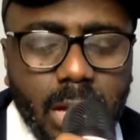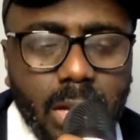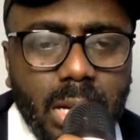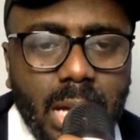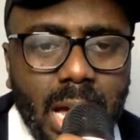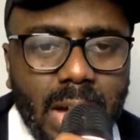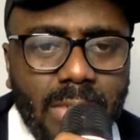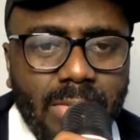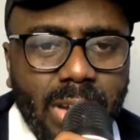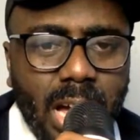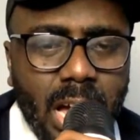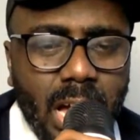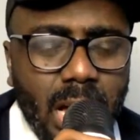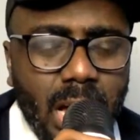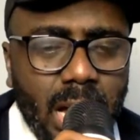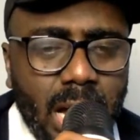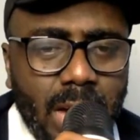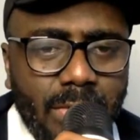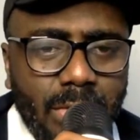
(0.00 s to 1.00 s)
have
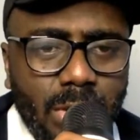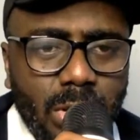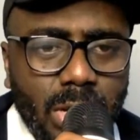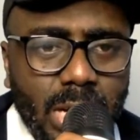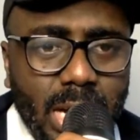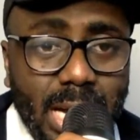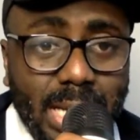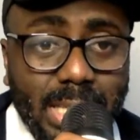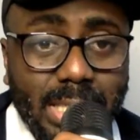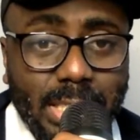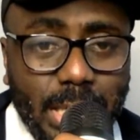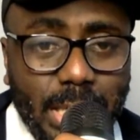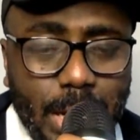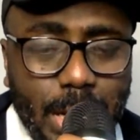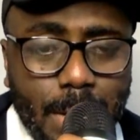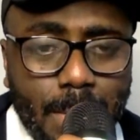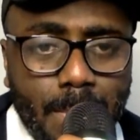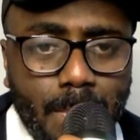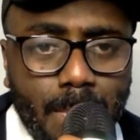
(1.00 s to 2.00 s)
have a look at
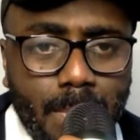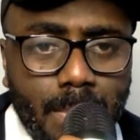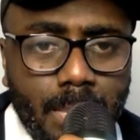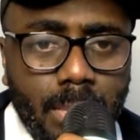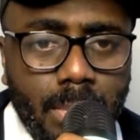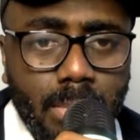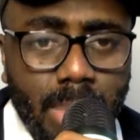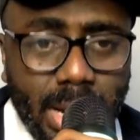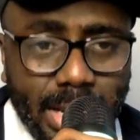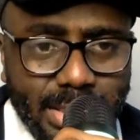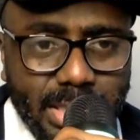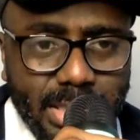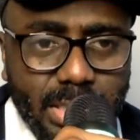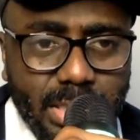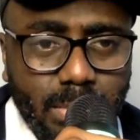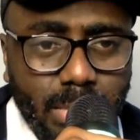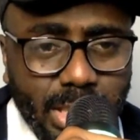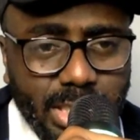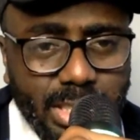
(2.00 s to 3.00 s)
Man City,
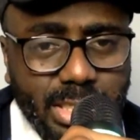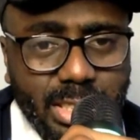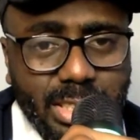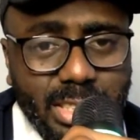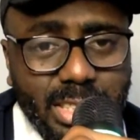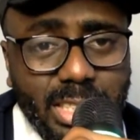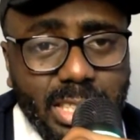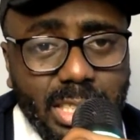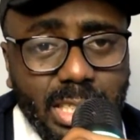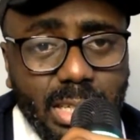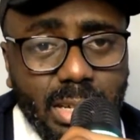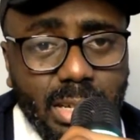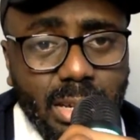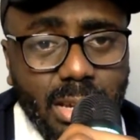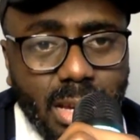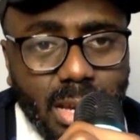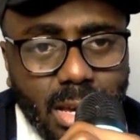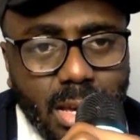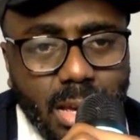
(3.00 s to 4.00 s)
Manchester City.
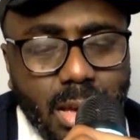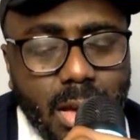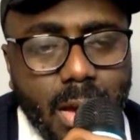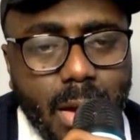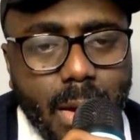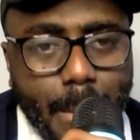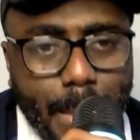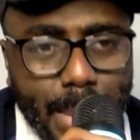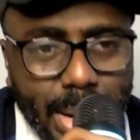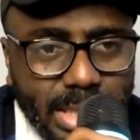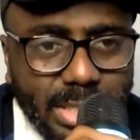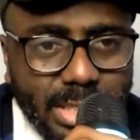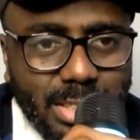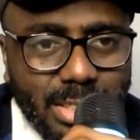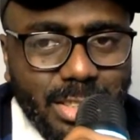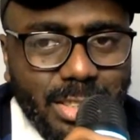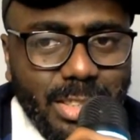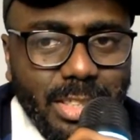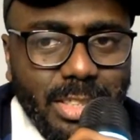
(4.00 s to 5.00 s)

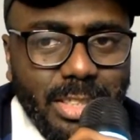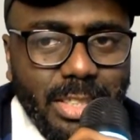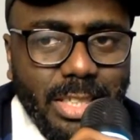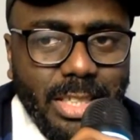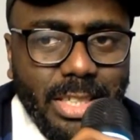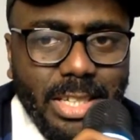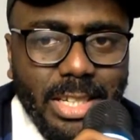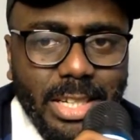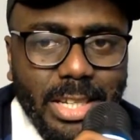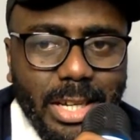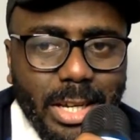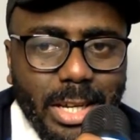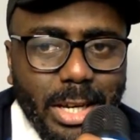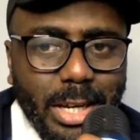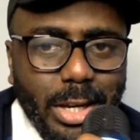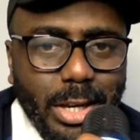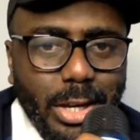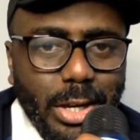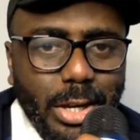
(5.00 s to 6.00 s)
Manchester City,
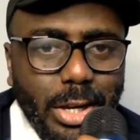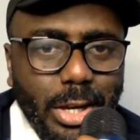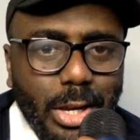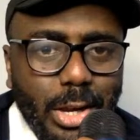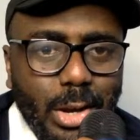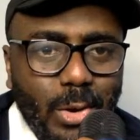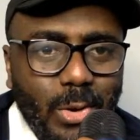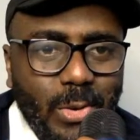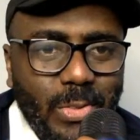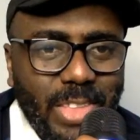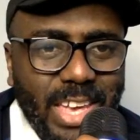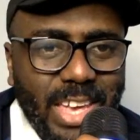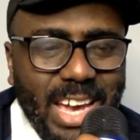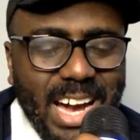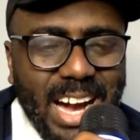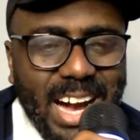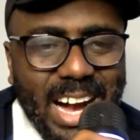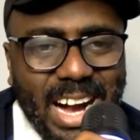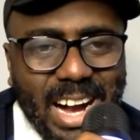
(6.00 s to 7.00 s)
they
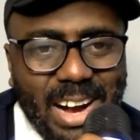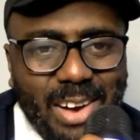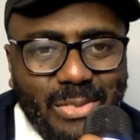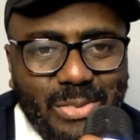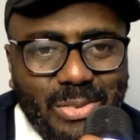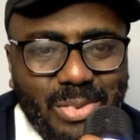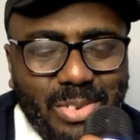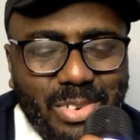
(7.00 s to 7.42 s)
have